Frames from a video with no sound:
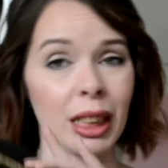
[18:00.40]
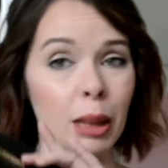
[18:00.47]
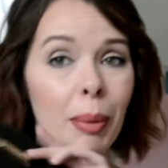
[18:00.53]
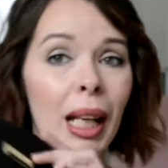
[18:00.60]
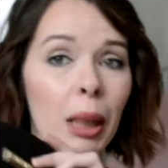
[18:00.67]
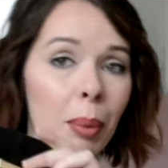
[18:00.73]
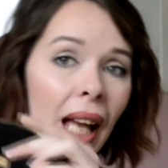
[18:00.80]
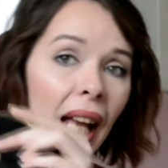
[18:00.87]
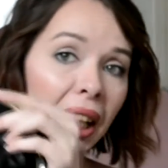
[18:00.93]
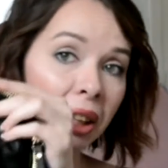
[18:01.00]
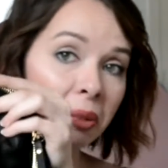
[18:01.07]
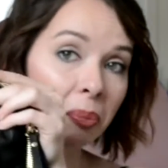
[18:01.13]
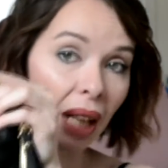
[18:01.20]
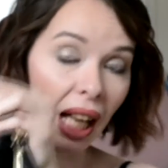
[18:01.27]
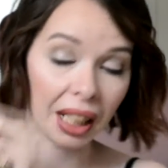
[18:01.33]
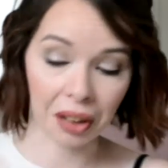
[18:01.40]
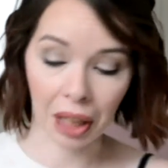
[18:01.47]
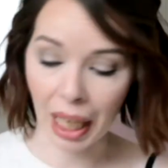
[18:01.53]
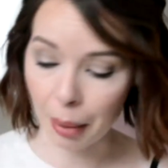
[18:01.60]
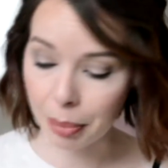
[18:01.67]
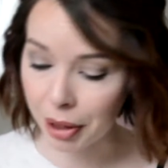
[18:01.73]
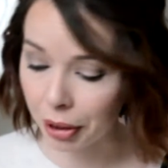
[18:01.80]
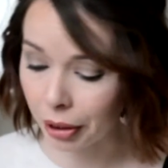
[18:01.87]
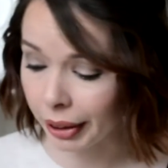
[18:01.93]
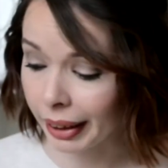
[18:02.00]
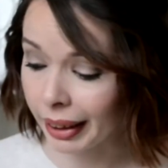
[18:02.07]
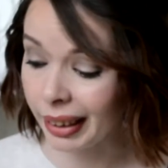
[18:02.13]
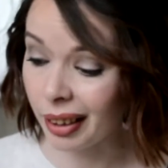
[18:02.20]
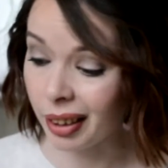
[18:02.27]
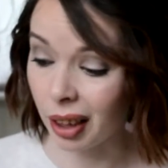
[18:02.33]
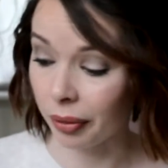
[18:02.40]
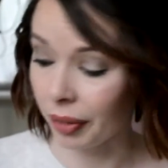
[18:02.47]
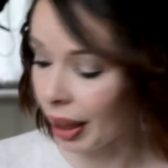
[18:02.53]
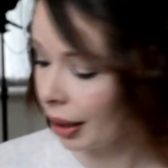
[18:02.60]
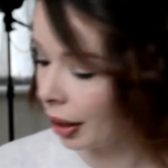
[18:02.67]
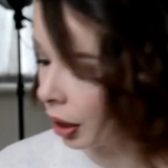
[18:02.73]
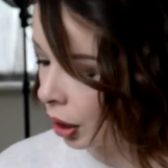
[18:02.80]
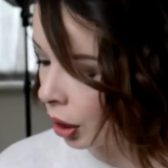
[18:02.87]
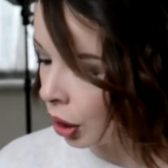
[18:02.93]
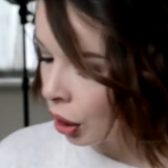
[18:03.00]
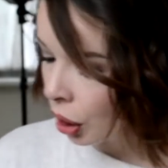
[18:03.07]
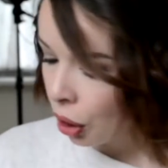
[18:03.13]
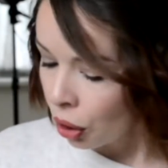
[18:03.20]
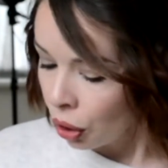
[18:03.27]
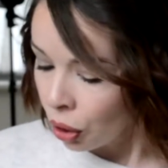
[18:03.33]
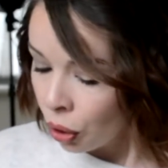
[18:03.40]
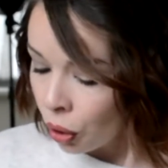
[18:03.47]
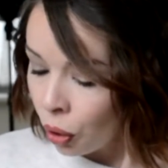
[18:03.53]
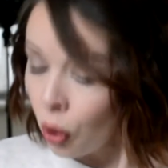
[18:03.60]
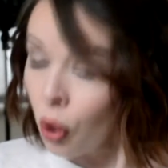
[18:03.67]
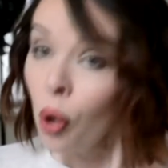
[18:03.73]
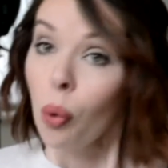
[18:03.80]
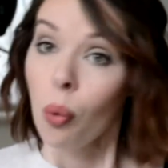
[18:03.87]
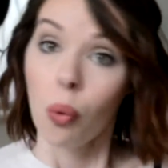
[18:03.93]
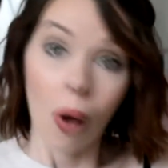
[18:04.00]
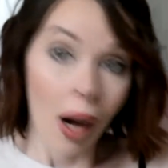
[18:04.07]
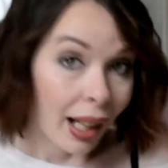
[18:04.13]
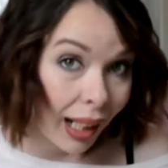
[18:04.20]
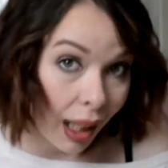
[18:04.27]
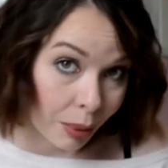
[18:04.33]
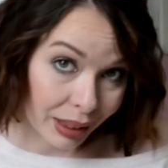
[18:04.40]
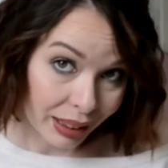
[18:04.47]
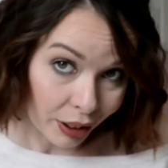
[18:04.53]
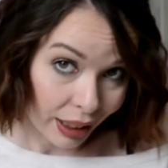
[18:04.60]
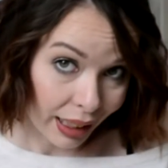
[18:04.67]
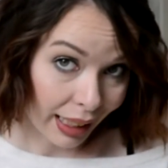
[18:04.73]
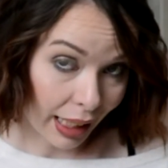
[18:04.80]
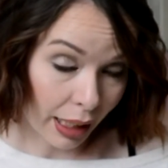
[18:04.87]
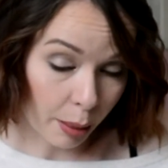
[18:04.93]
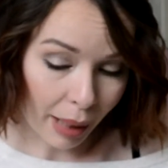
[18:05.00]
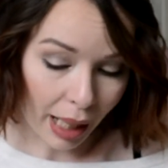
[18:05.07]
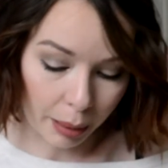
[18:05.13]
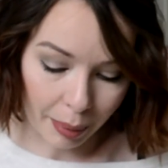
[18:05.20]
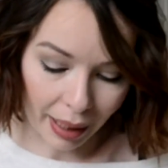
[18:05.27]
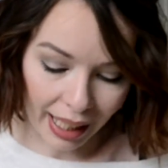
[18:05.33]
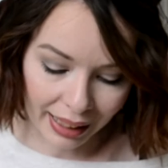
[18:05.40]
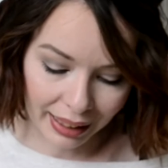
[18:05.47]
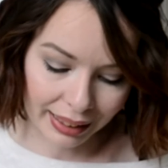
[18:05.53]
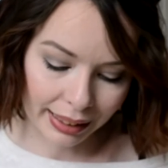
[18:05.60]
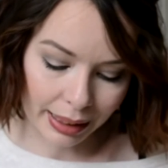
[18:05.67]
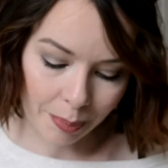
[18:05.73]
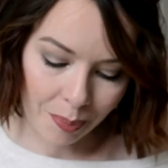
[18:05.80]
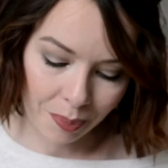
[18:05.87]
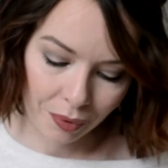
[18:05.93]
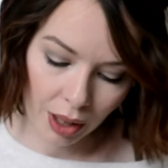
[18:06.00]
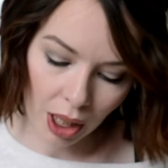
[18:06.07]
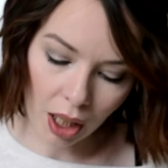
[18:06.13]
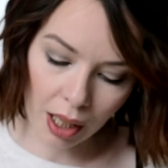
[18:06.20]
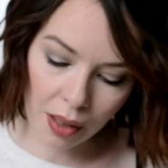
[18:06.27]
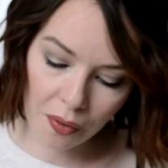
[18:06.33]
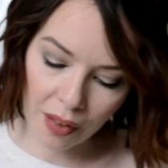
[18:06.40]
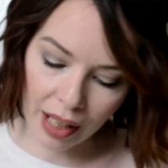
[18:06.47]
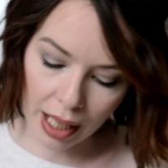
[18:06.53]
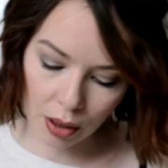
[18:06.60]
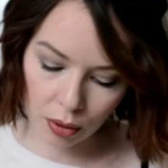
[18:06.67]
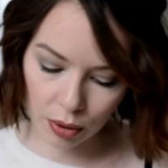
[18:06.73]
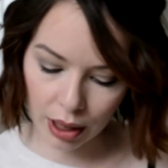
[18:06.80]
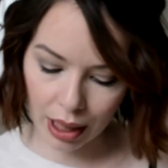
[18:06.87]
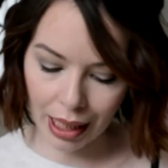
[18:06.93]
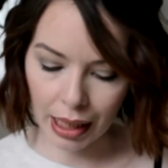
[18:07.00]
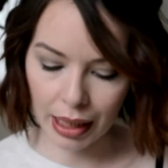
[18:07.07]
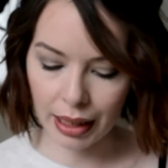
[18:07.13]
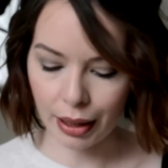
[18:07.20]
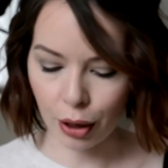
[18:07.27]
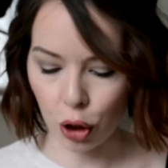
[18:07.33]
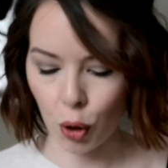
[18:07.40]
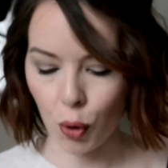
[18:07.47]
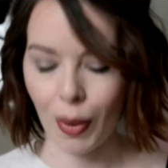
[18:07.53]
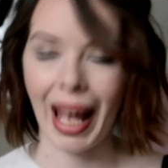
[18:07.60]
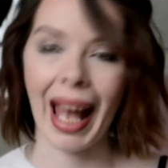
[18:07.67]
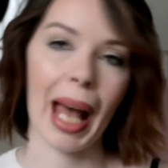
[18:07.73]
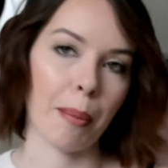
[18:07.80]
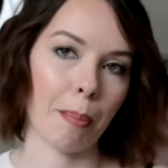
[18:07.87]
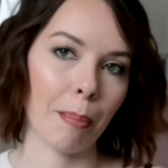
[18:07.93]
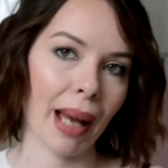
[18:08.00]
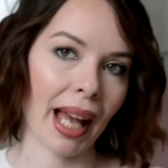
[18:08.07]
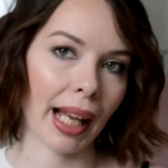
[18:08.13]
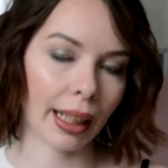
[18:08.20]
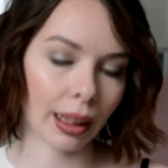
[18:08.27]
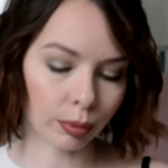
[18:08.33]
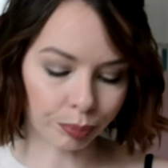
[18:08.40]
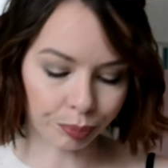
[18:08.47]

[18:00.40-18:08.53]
is a backpack, and I absolutely love it. While I was looking at the backpacks, I found a new handbag.